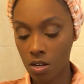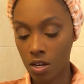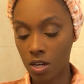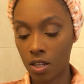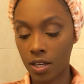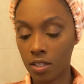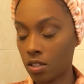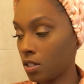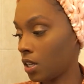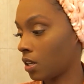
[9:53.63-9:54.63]
I like to
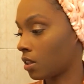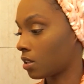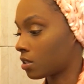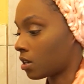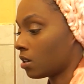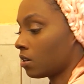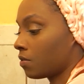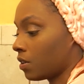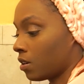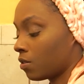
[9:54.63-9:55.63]
take this kind of
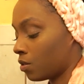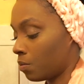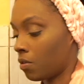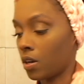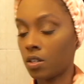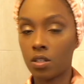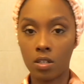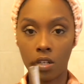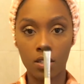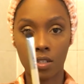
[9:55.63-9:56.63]
angled brush. It
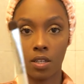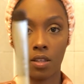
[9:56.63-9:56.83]
looks like